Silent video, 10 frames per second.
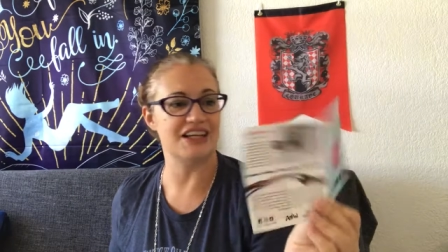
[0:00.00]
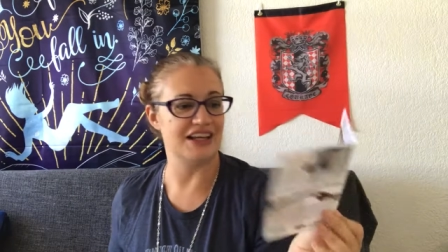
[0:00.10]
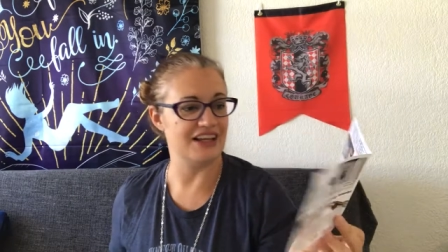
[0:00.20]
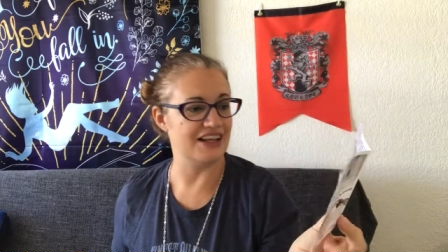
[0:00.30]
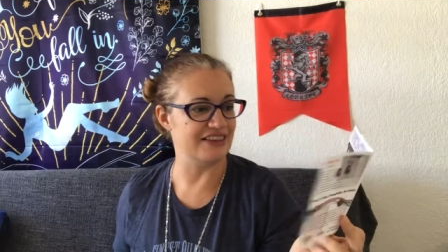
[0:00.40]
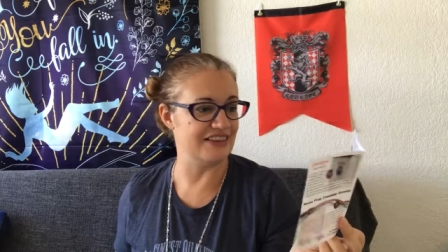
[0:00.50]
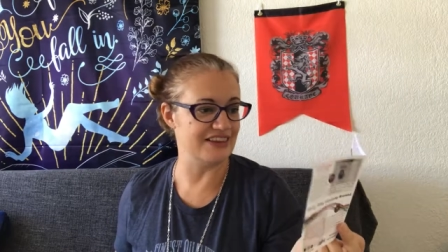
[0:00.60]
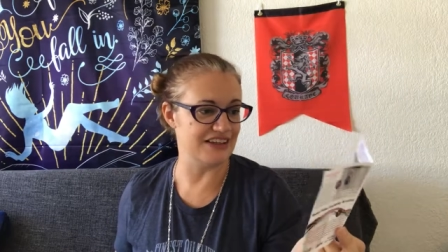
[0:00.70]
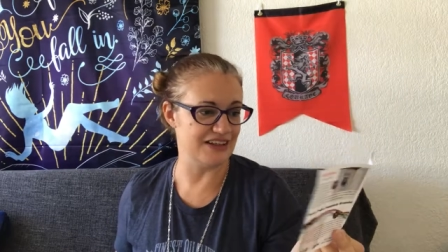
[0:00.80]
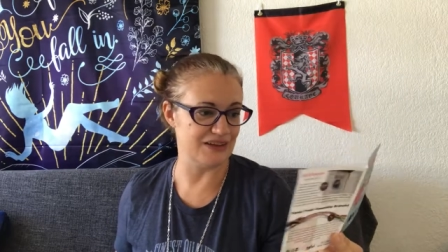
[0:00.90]
And
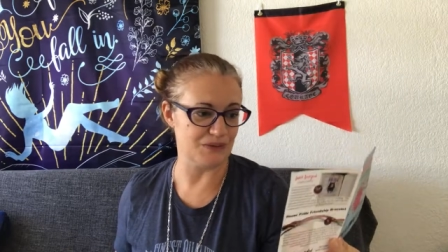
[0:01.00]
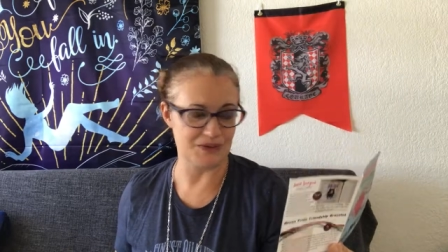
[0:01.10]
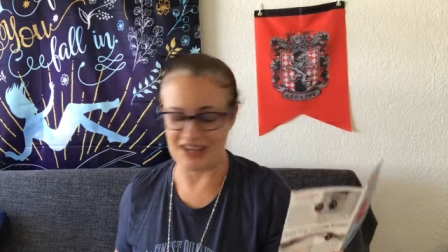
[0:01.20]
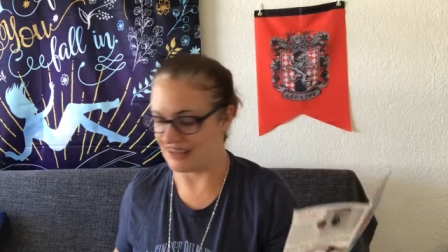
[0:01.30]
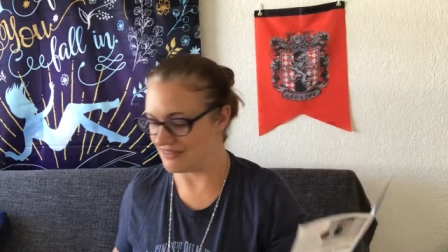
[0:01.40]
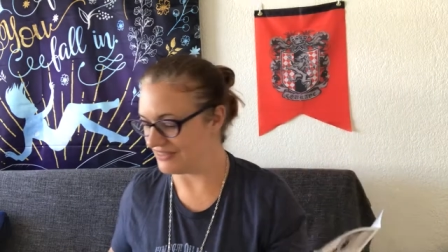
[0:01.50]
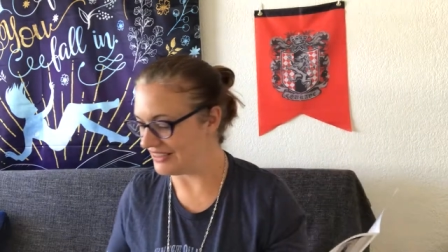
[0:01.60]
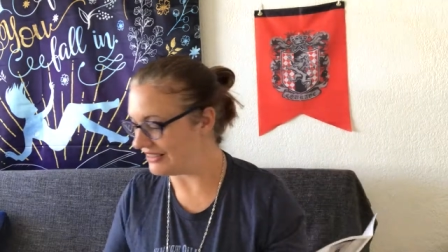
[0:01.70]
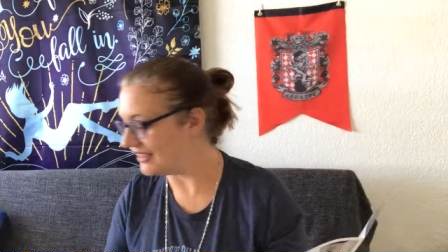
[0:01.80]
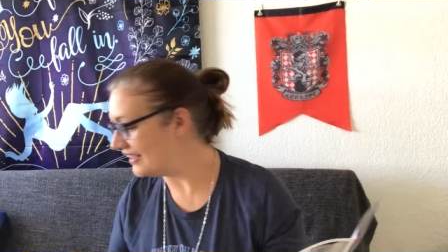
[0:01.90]
then we have
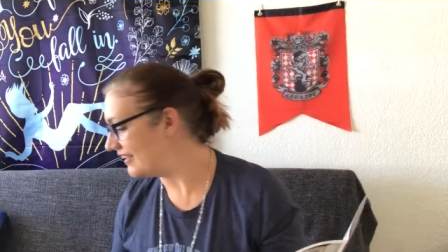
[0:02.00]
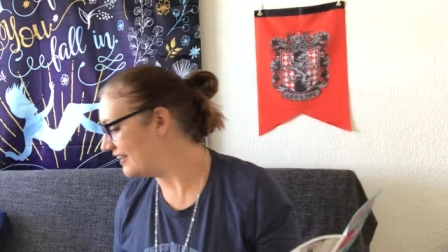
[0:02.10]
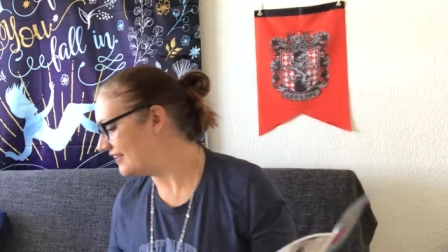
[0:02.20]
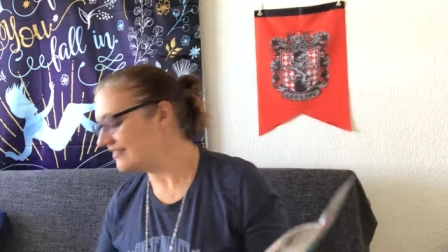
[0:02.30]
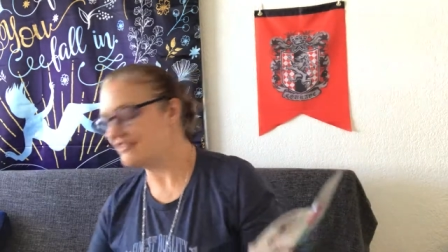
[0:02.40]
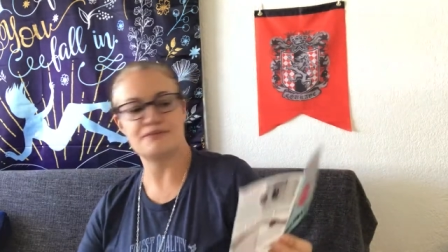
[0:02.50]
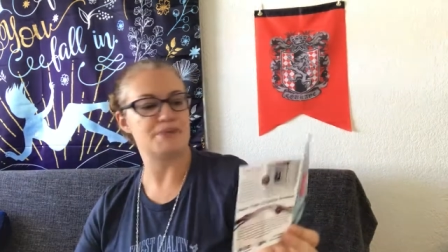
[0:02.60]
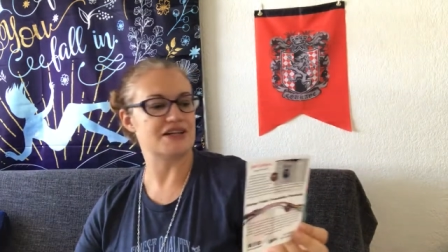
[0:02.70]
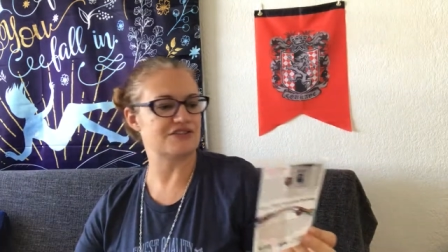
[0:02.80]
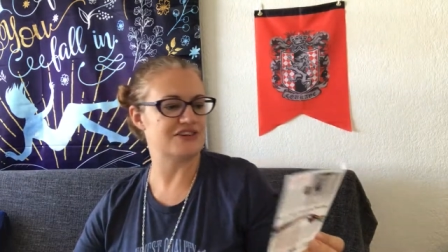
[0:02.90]
the
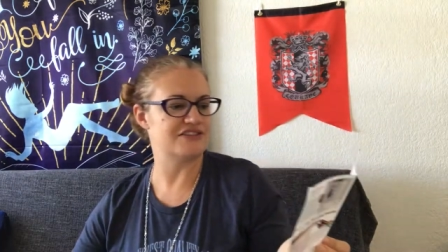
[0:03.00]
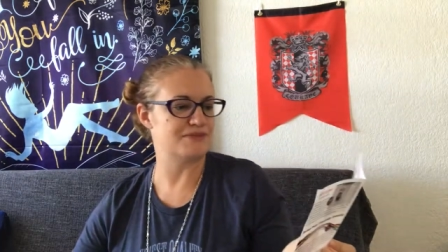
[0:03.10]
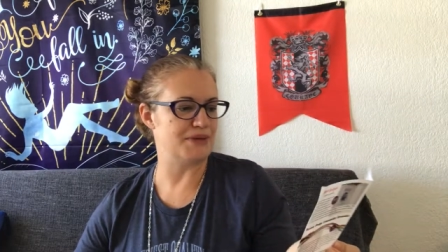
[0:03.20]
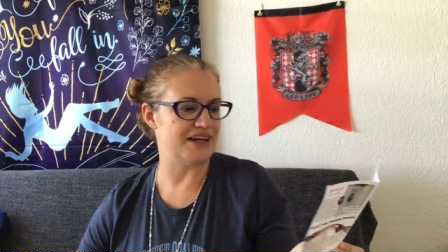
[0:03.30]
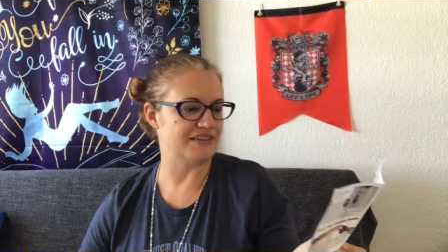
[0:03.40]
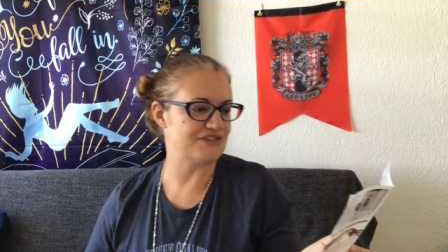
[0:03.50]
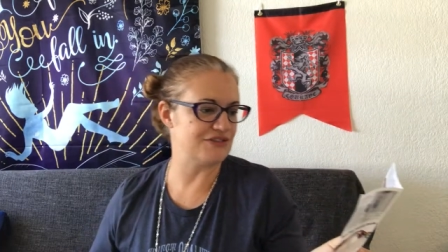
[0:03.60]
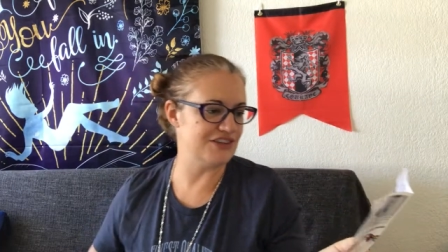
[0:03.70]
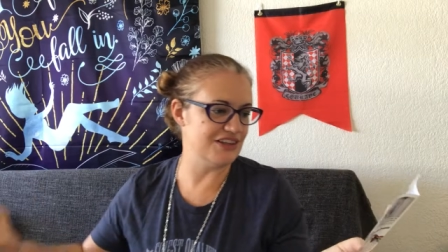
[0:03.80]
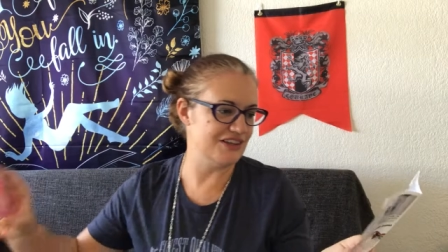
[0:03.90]
Spectra
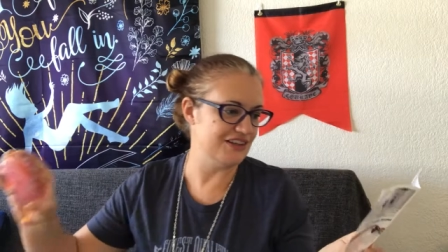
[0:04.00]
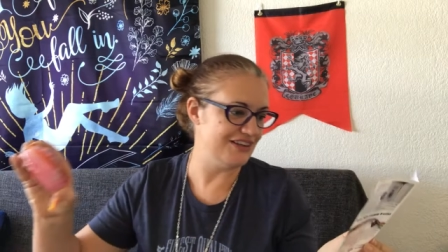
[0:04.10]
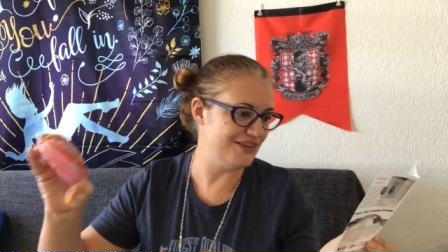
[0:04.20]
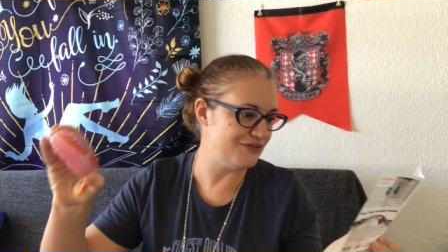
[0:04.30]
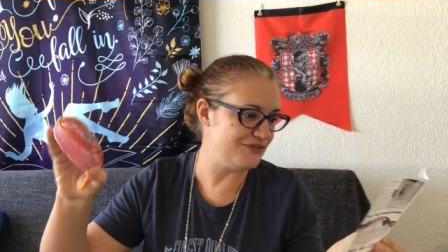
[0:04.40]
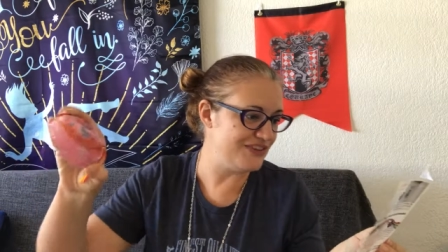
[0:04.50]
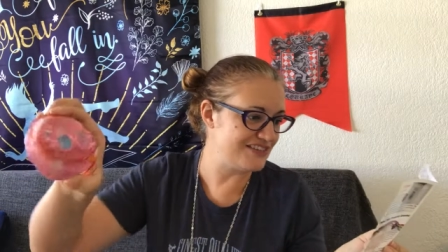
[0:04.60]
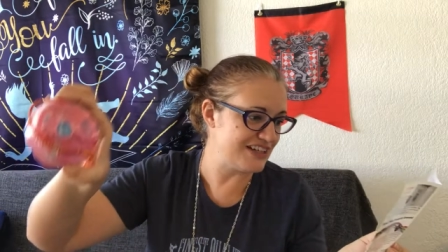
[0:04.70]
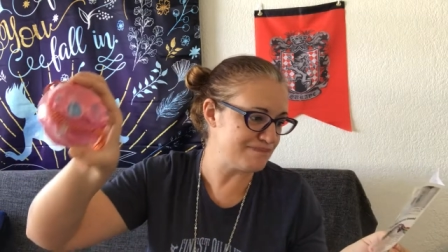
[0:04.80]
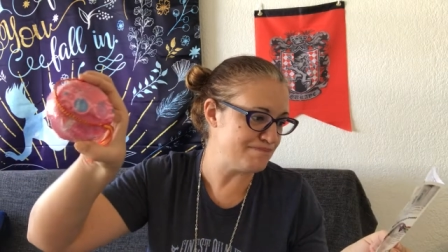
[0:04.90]
Specs
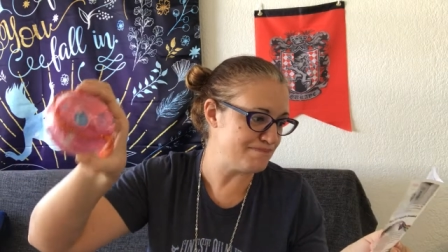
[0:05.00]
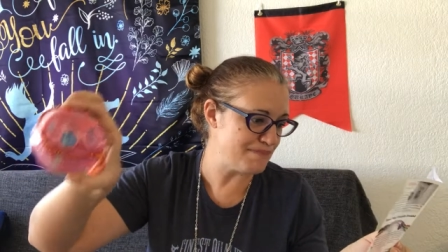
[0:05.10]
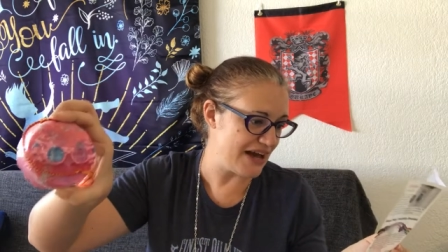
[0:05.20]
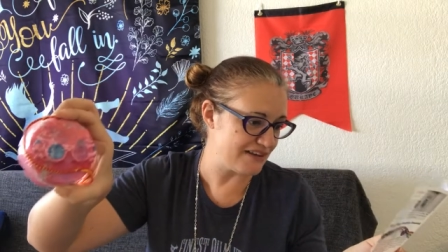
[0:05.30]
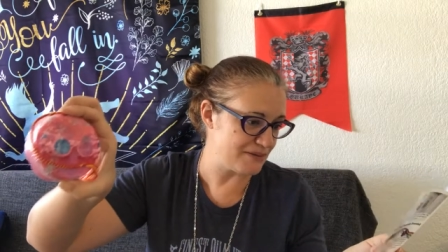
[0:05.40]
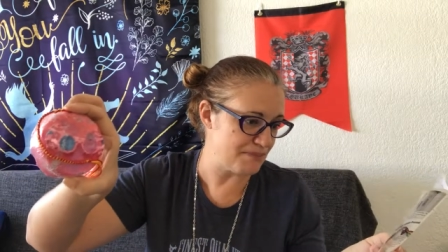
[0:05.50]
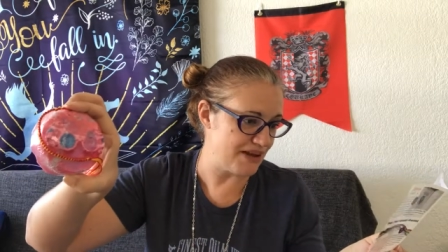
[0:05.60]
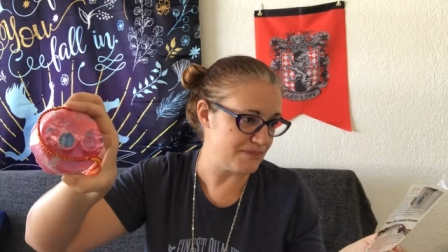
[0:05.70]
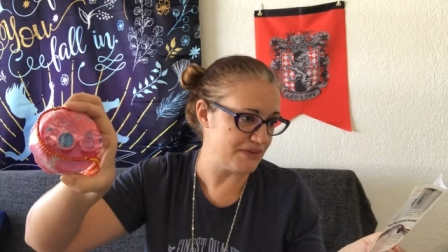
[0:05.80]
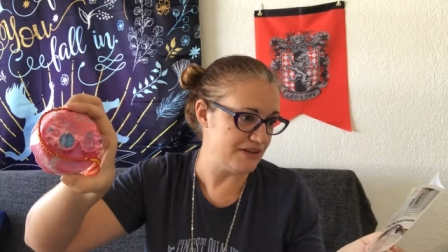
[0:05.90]
Fizzing Bath
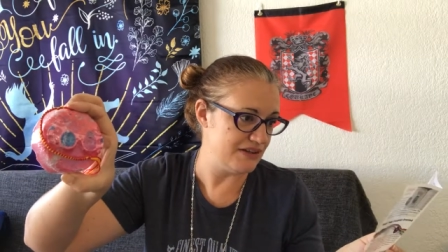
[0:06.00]
Bomb.